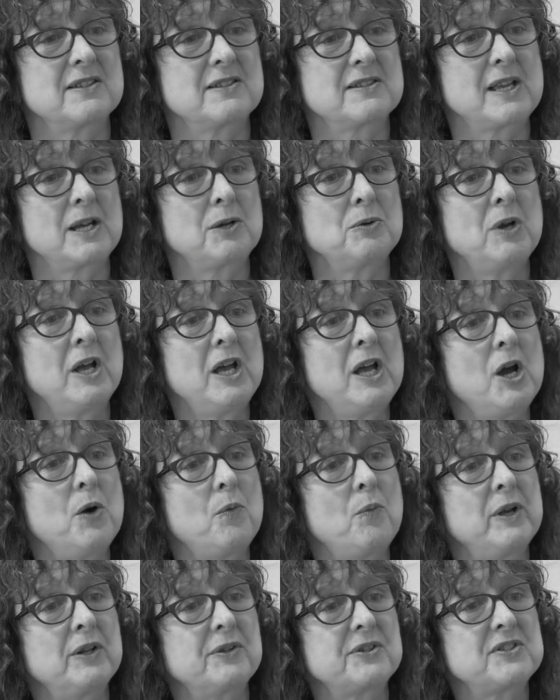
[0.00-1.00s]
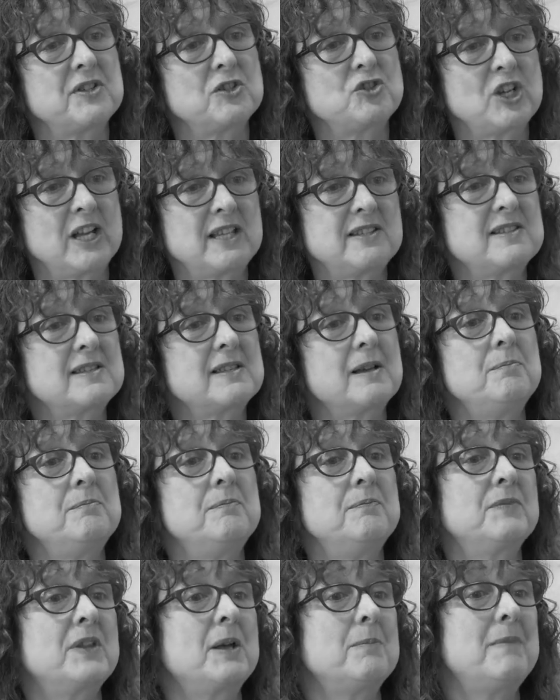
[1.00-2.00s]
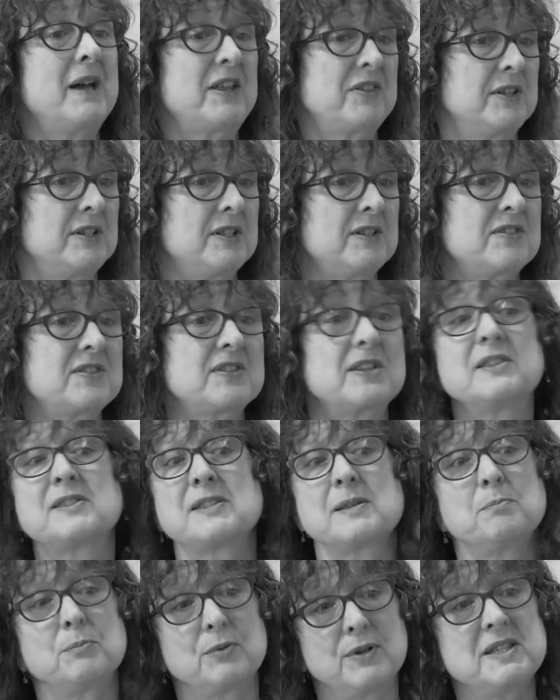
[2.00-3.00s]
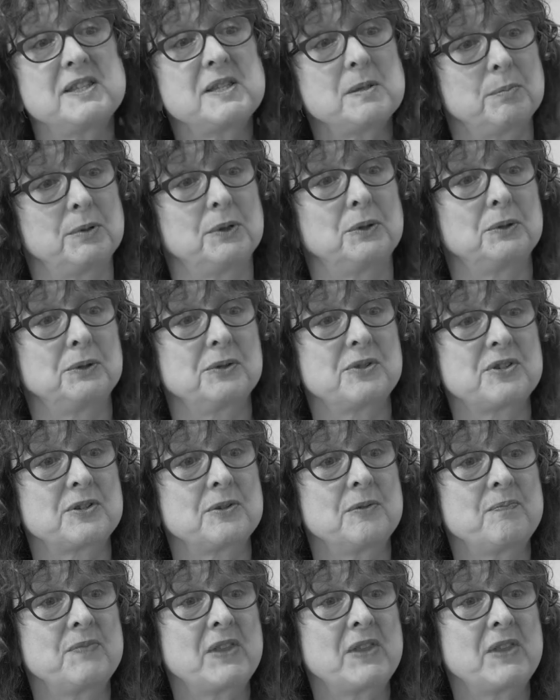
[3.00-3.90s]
So we'll suggest some methods and some principles